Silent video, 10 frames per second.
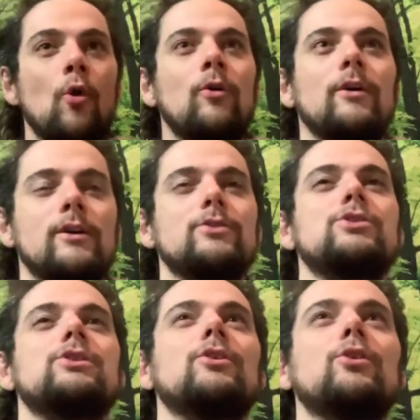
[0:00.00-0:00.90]

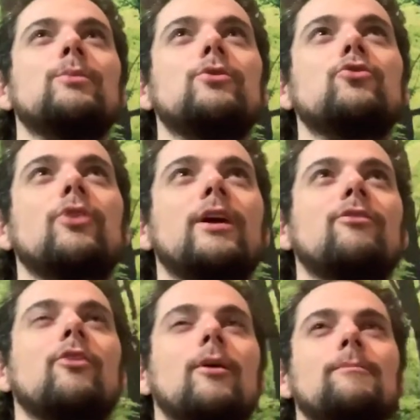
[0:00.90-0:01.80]
consume and drink
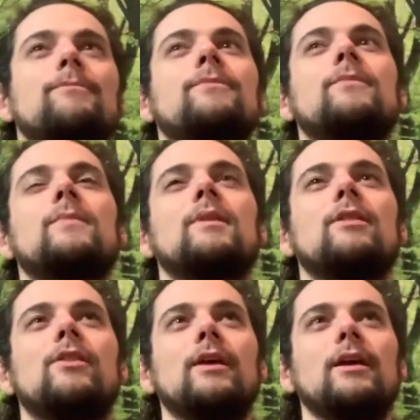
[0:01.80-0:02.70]
from
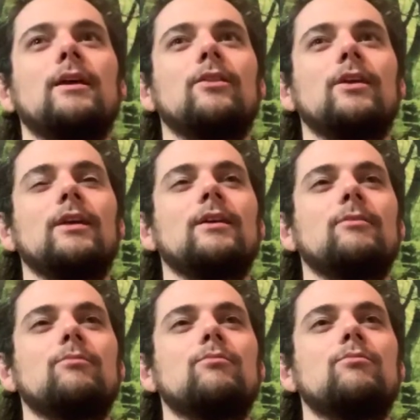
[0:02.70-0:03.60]
the
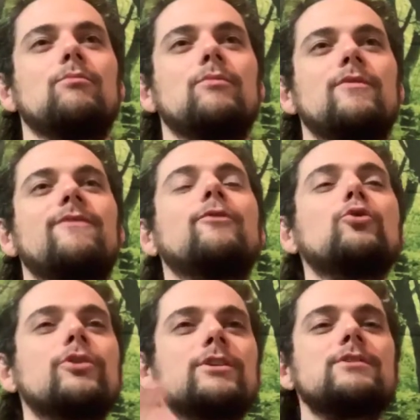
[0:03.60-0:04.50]

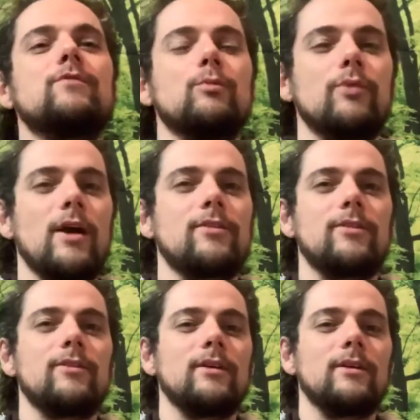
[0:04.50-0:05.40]
fullness of the breath,
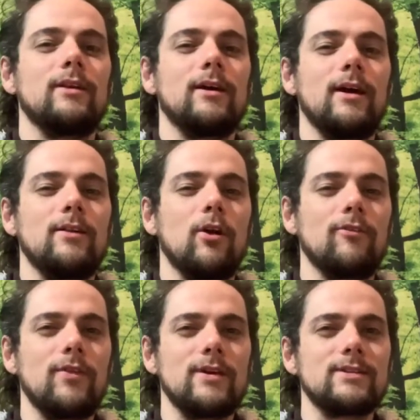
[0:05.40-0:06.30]
and
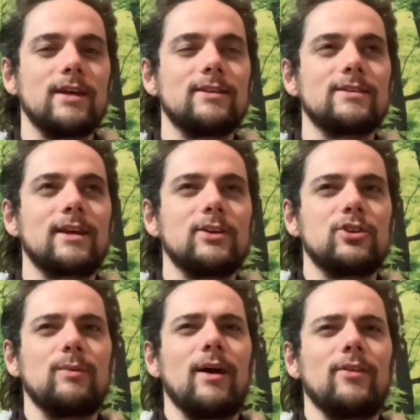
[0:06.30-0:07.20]
often there's that discussion
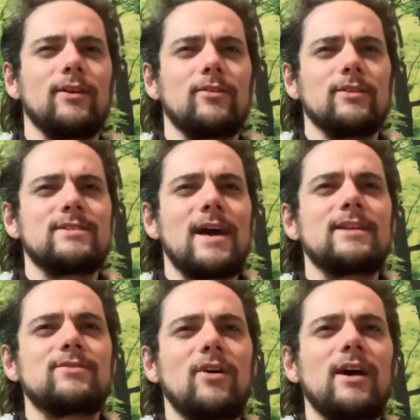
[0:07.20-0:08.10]
about the
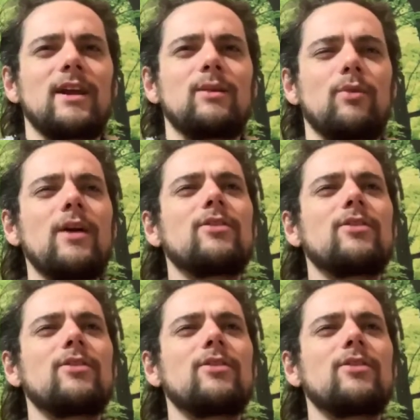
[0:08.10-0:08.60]
satisfying breath,